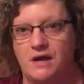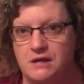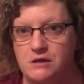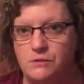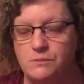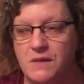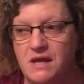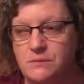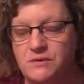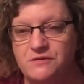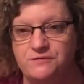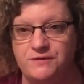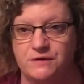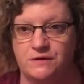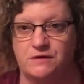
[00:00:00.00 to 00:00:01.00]
And you may be
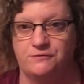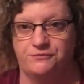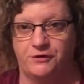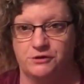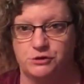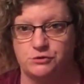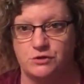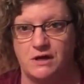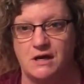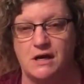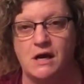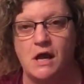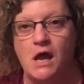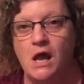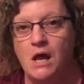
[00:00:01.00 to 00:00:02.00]
feeling frustrated,
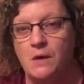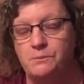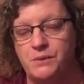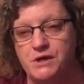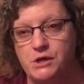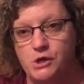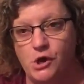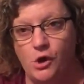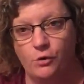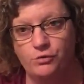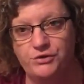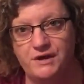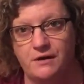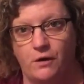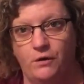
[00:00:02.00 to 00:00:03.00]
but know
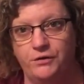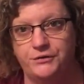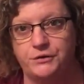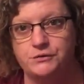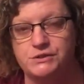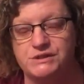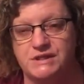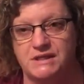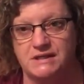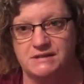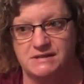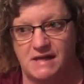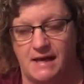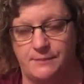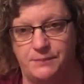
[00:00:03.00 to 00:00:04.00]
that all those things
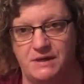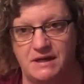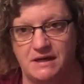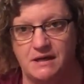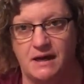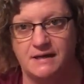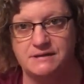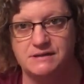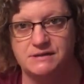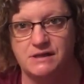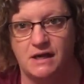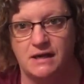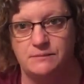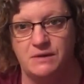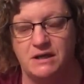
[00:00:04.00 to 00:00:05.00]
happen in God's
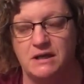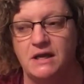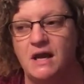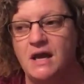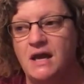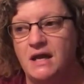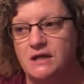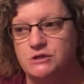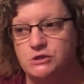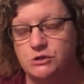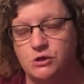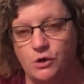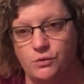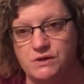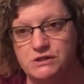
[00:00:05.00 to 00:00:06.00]
timing. As you
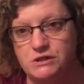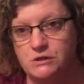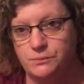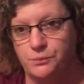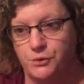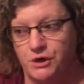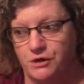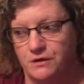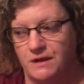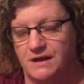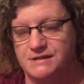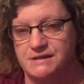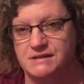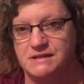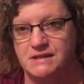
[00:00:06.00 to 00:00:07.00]
go into your prayer
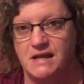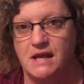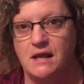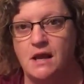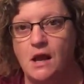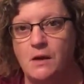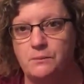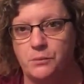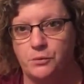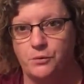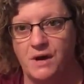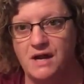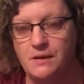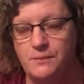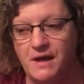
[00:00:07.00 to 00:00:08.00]
closet today,
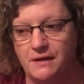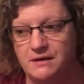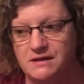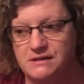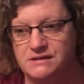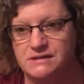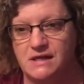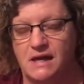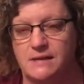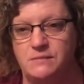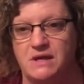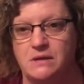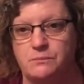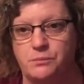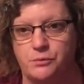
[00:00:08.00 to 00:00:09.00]
pray about His
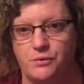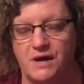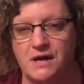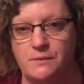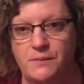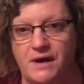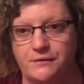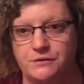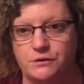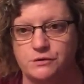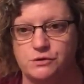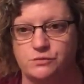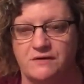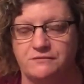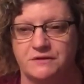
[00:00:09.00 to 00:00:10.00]
timing, pray about those
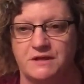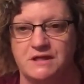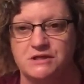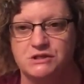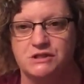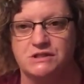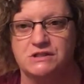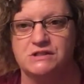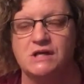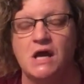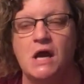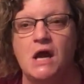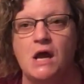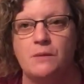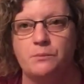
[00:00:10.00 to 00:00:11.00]
revelations,
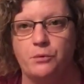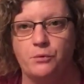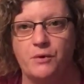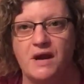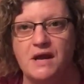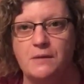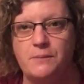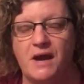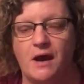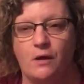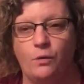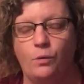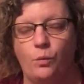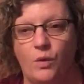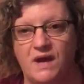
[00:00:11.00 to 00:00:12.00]
pray
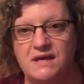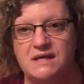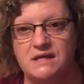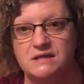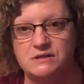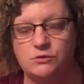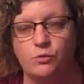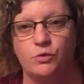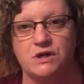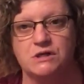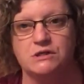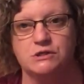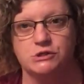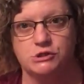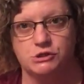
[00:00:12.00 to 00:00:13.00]
about when He's going
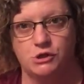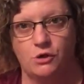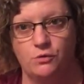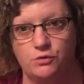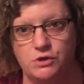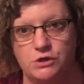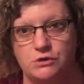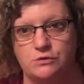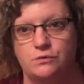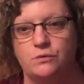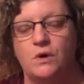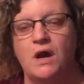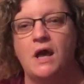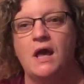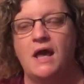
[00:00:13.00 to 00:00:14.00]
to show you
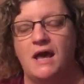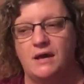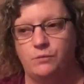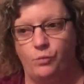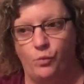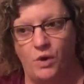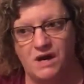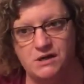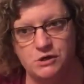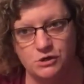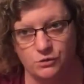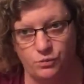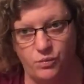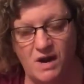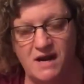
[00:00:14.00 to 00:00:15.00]
and when you're
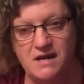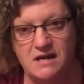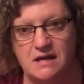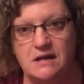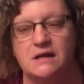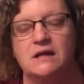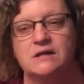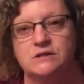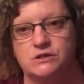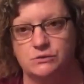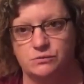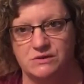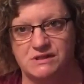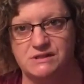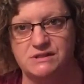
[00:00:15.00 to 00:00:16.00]
ready to
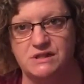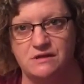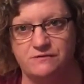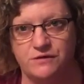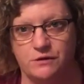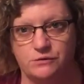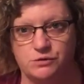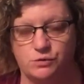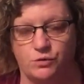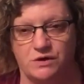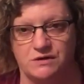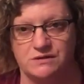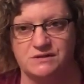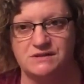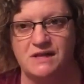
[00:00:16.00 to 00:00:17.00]
receive those
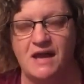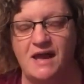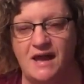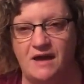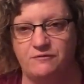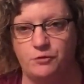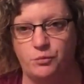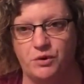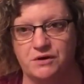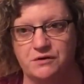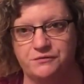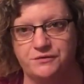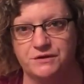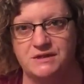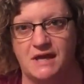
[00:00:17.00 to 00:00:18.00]
words. Have a
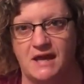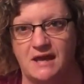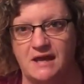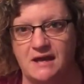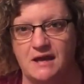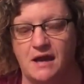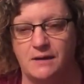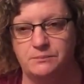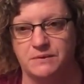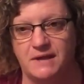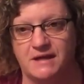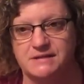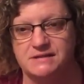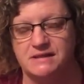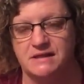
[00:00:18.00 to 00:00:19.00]
wonderful day. God
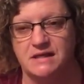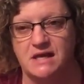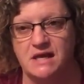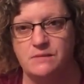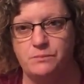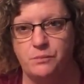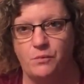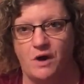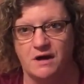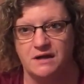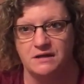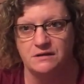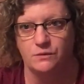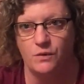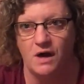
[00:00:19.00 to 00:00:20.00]
bless and keep walking
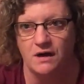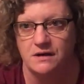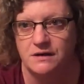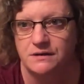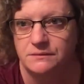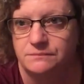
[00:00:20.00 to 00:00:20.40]
the walk.